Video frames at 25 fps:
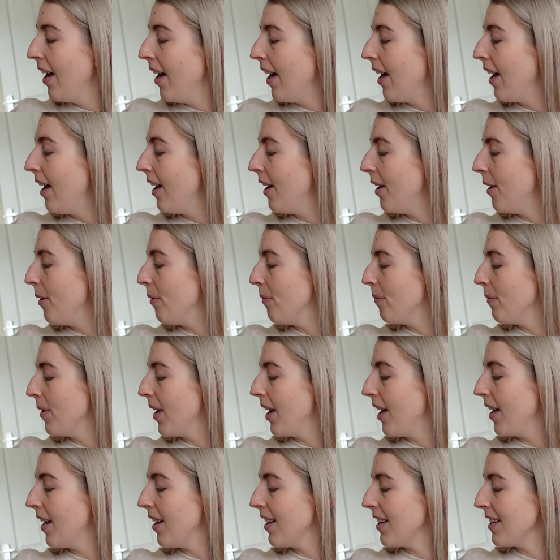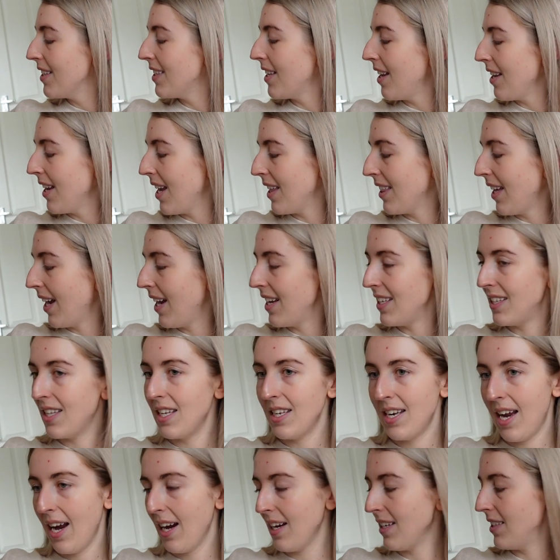So yeah, that is the
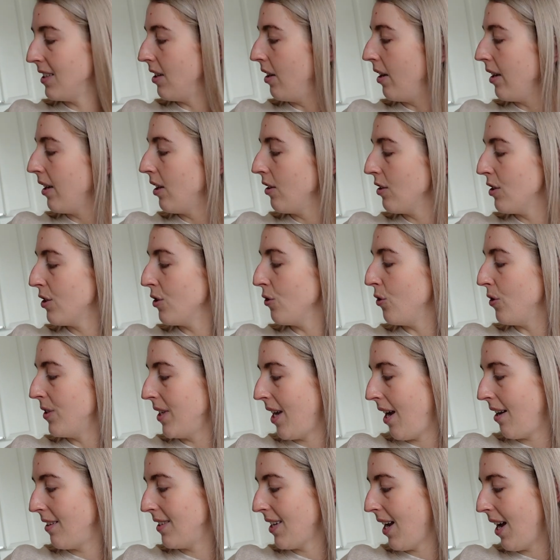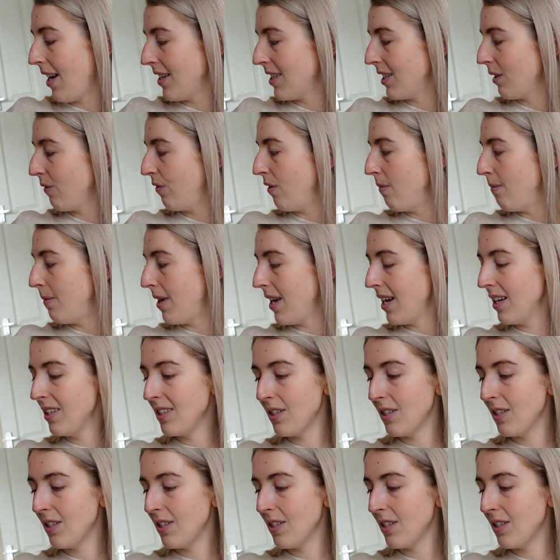next like sort out task for me.